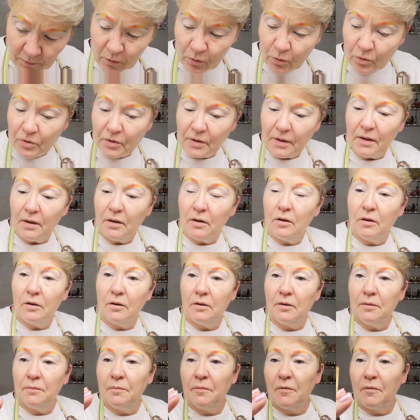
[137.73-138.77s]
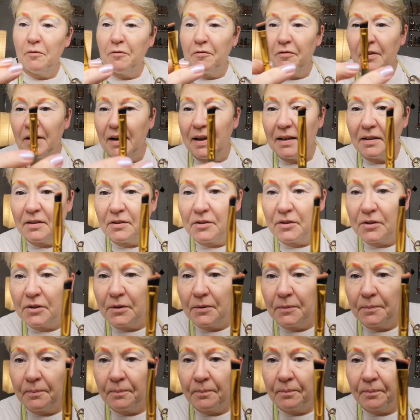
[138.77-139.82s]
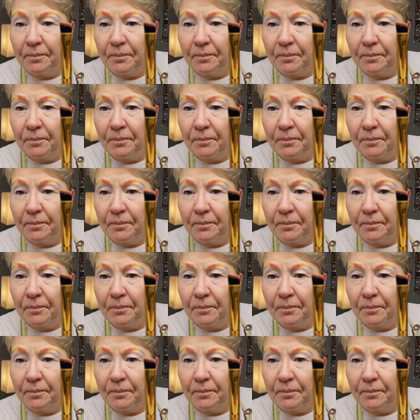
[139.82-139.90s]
I'm using a flat